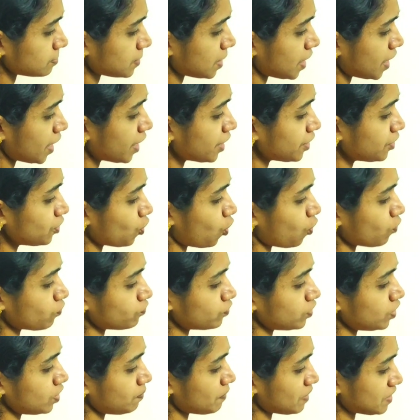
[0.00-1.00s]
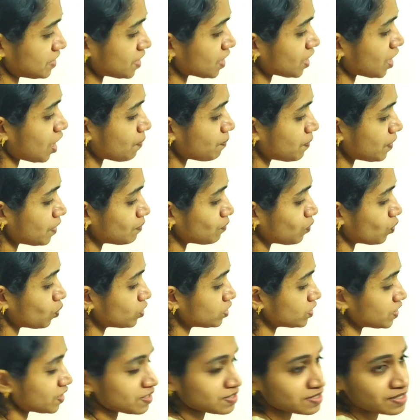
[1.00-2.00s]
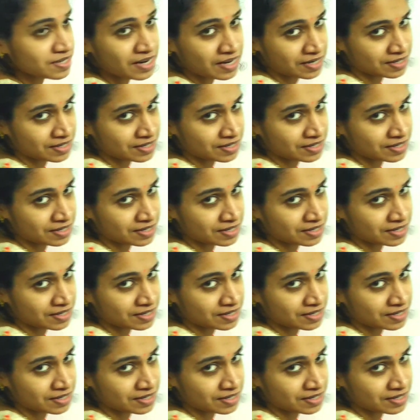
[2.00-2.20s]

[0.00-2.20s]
head of the metacarpal bone there is an